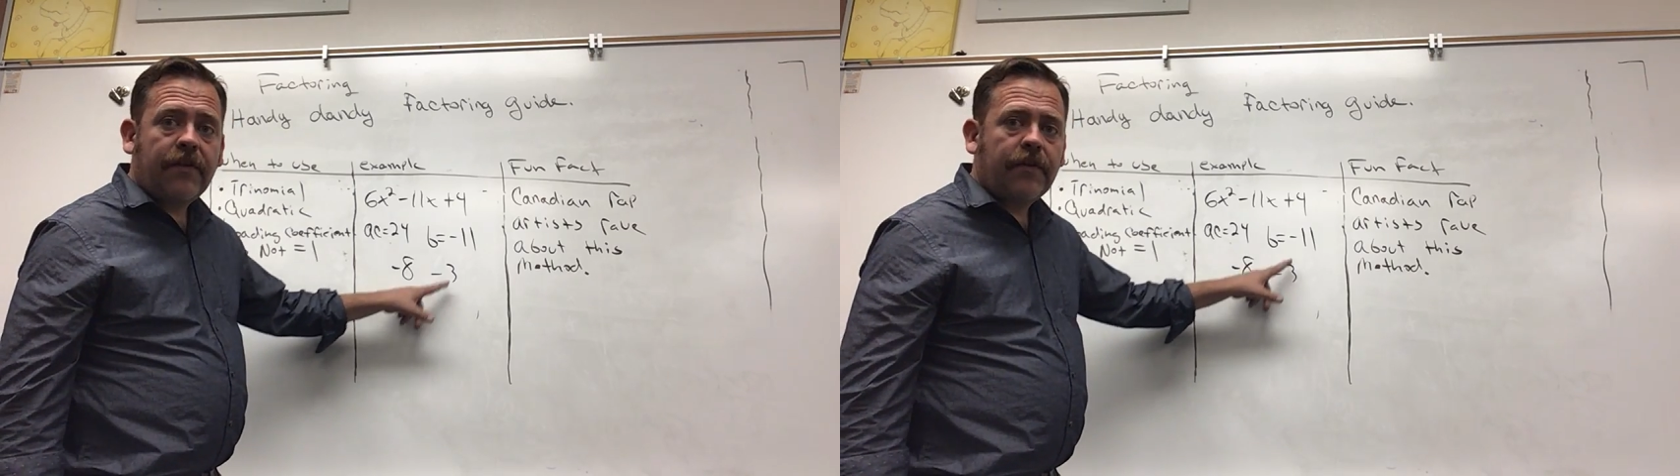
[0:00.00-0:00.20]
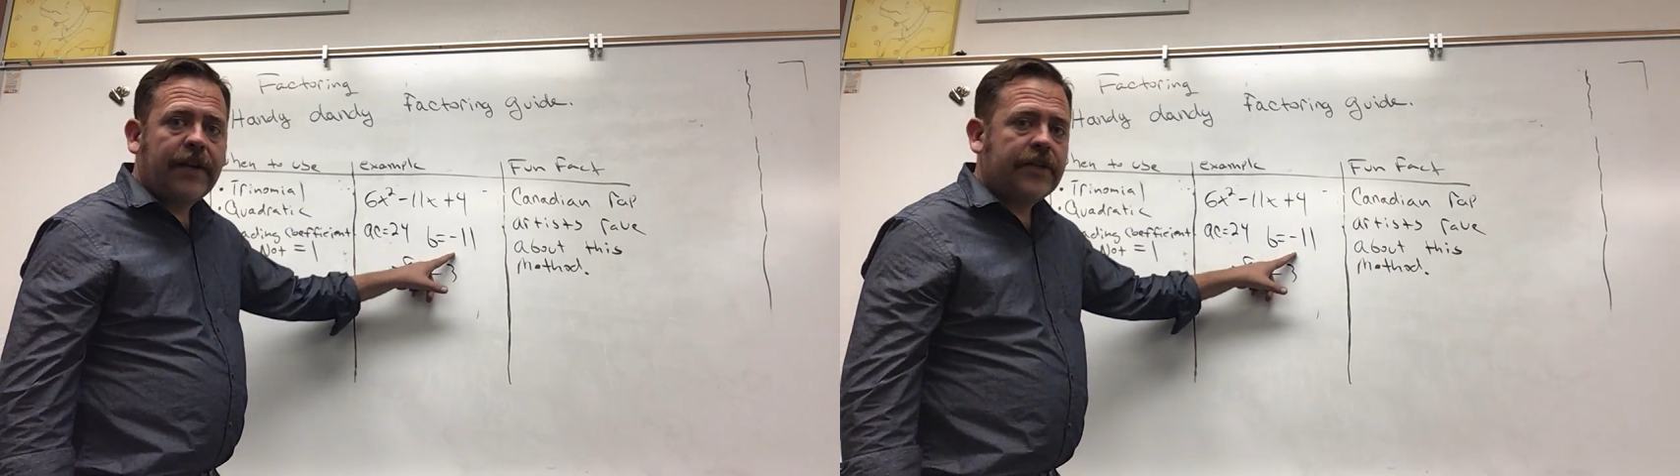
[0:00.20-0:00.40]

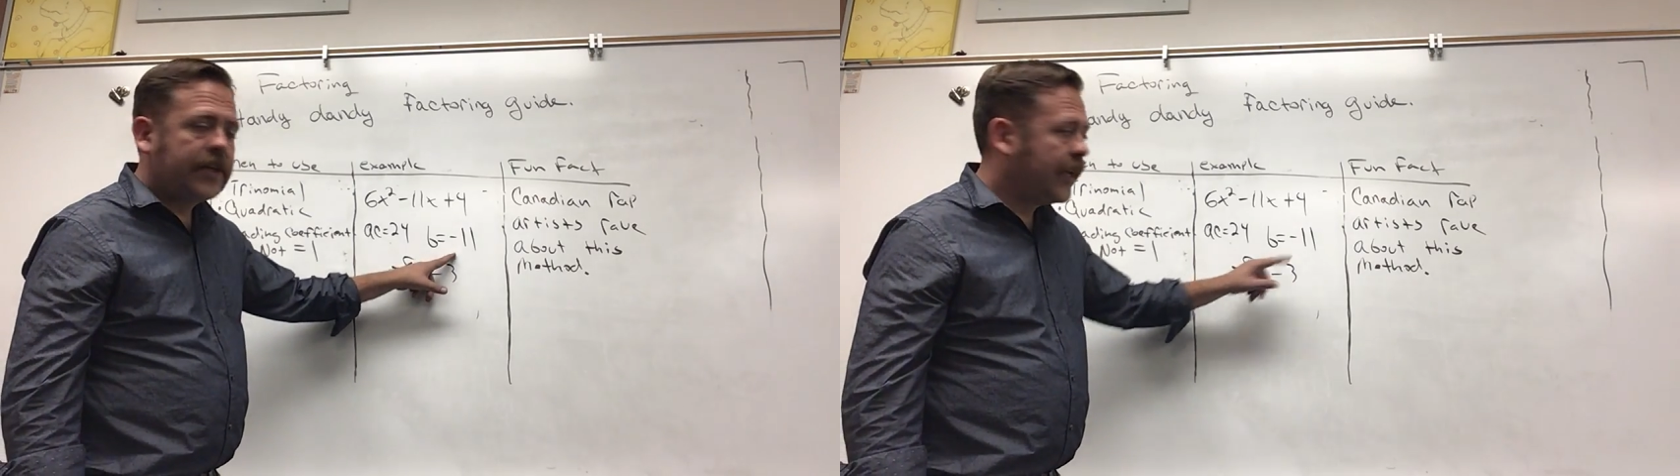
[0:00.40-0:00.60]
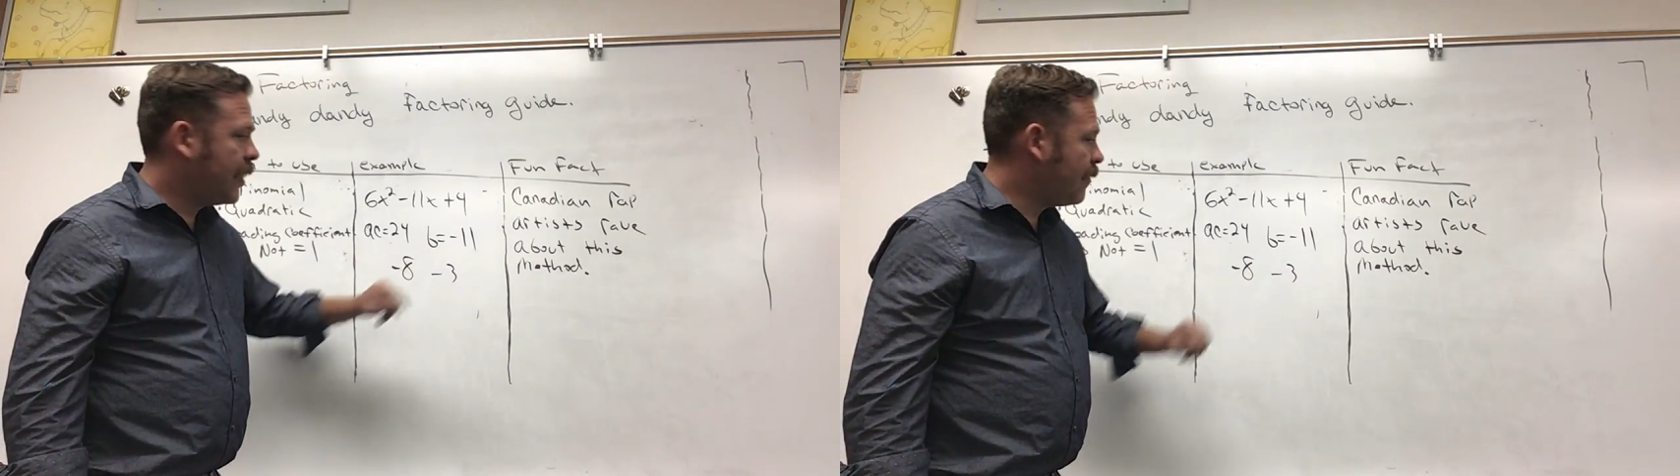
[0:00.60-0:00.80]
3 is
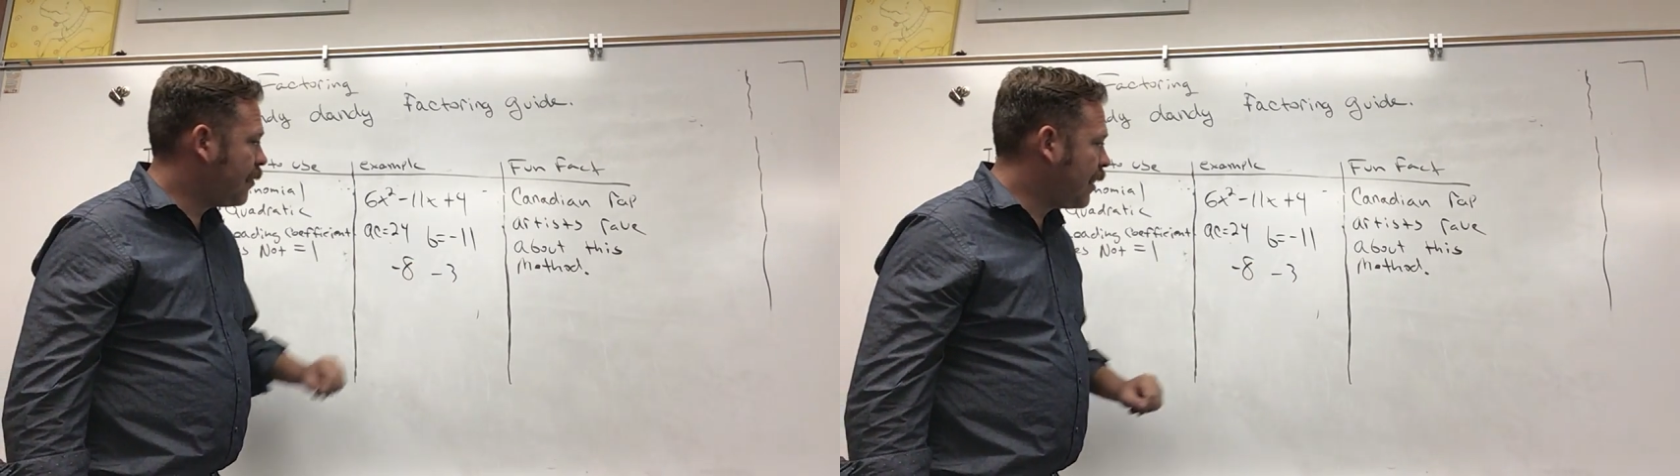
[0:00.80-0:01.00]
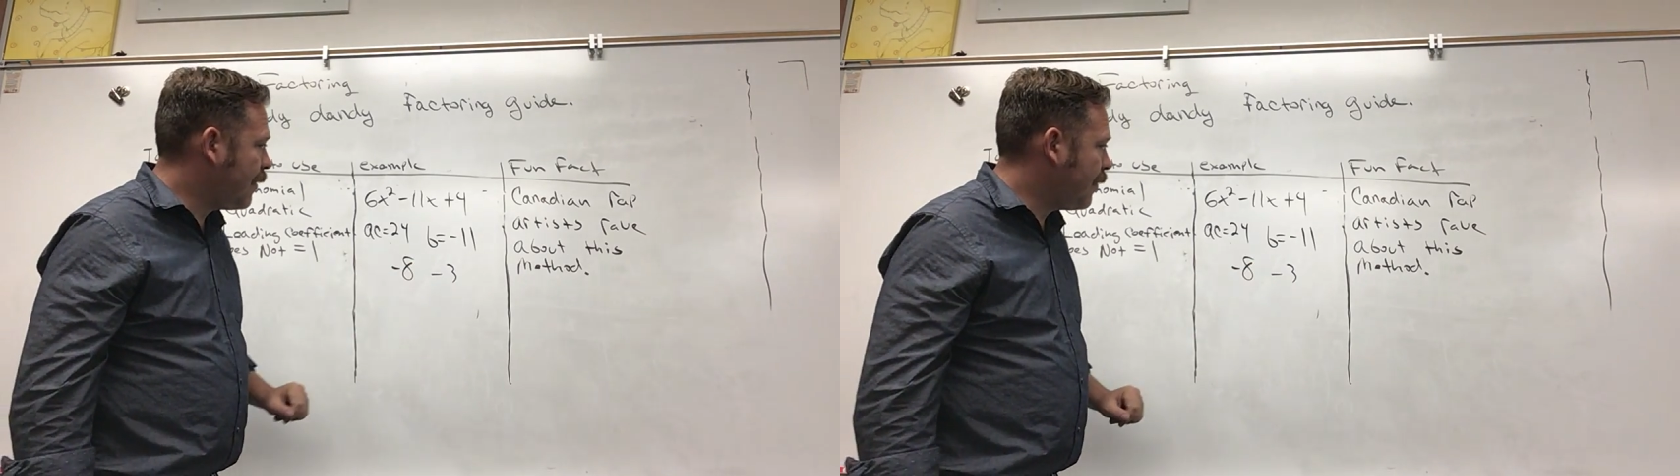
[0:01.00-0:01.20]
negative
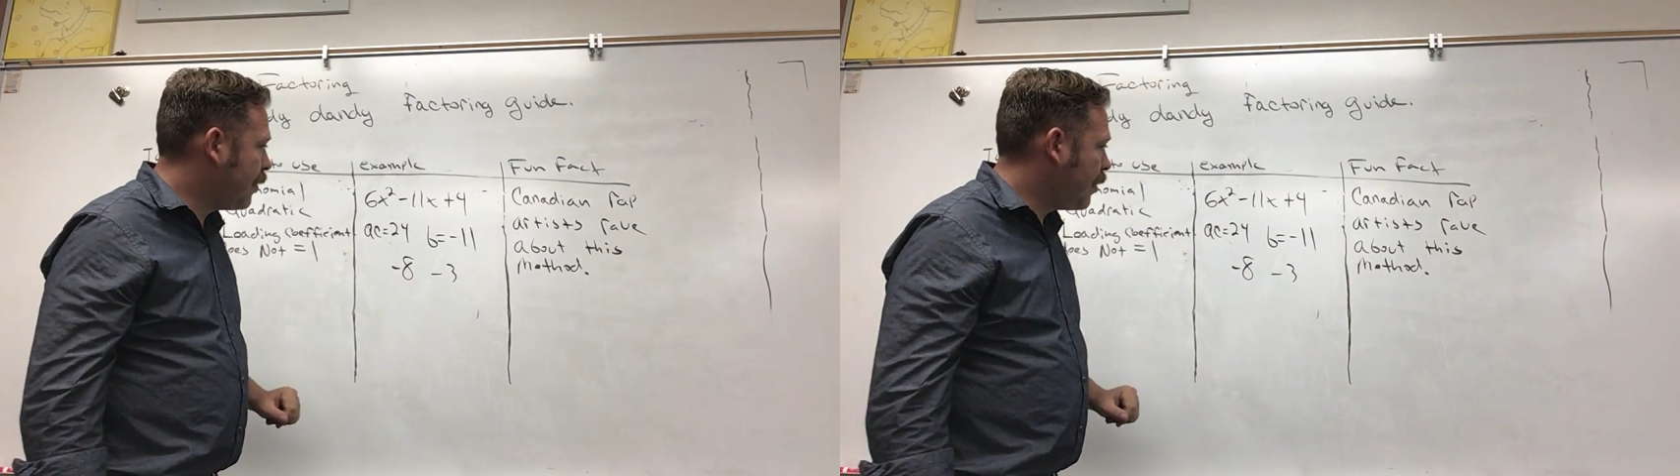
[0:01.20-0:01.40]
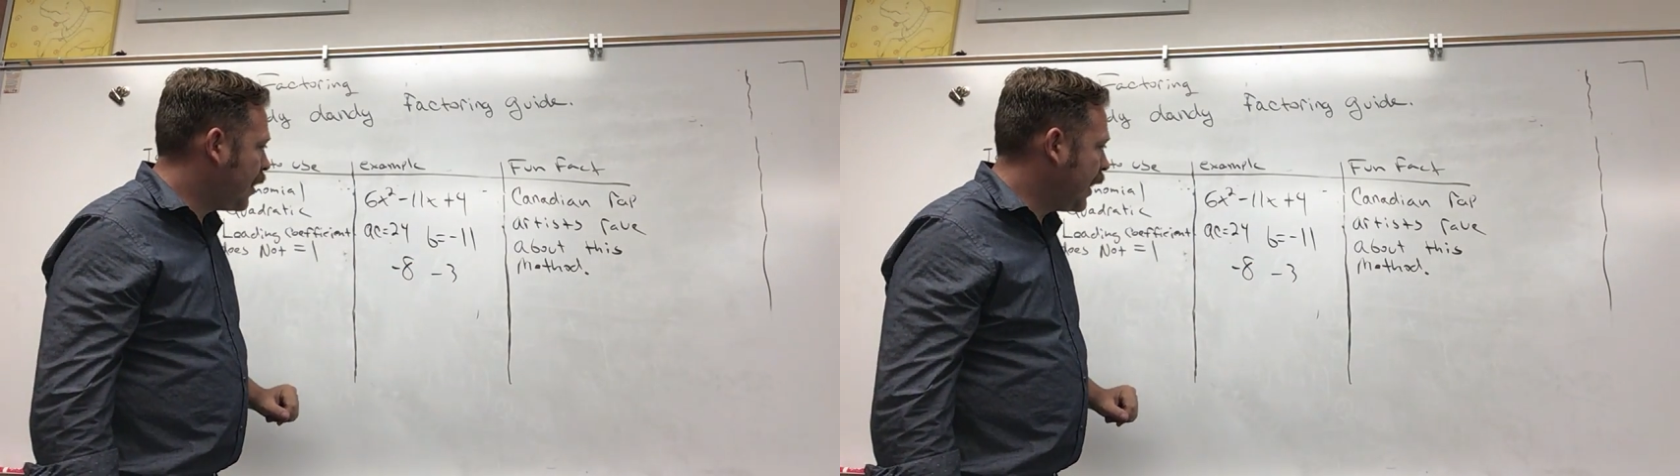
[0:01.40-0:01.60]
11,
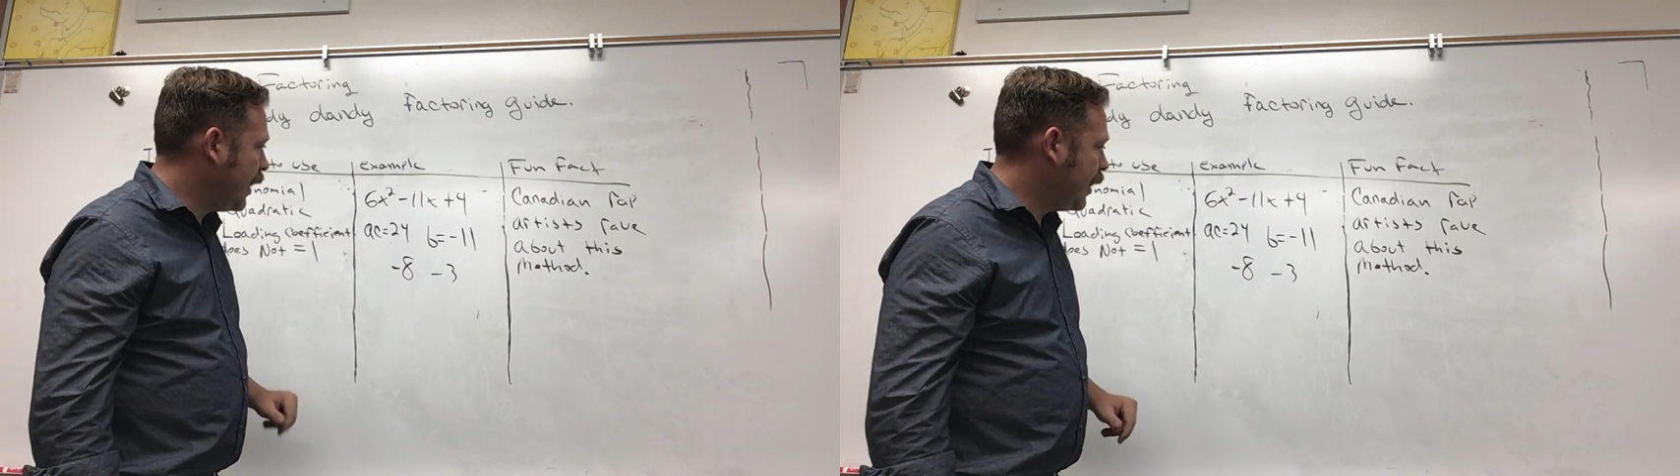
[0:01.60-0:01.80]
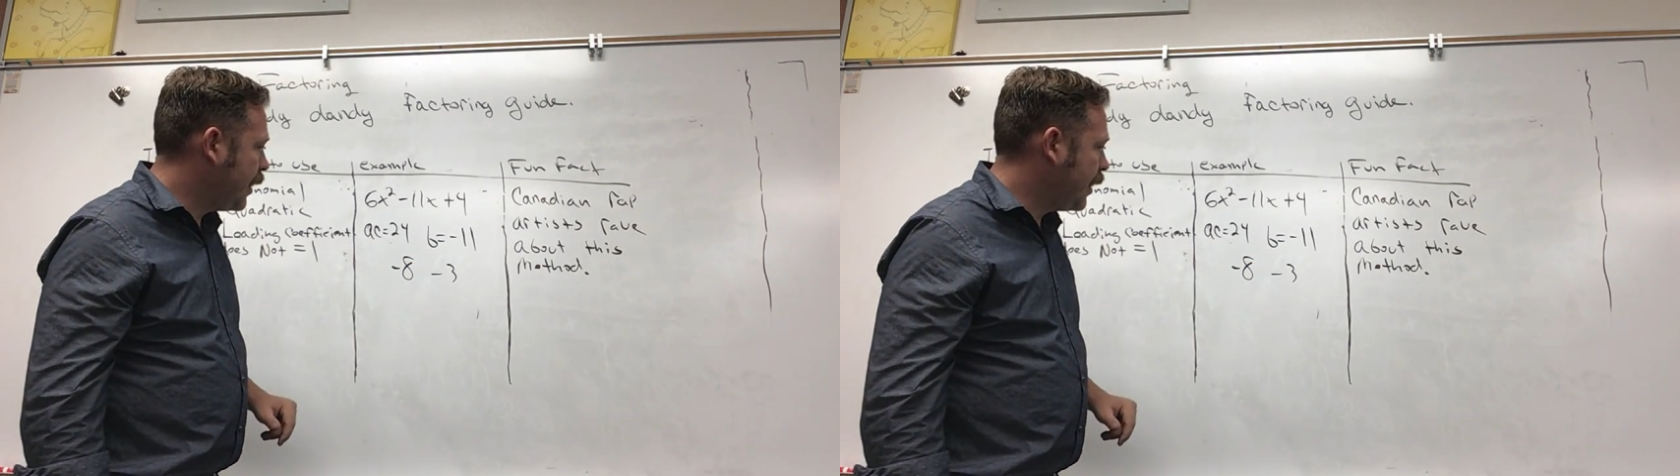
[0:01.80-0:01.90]
all right?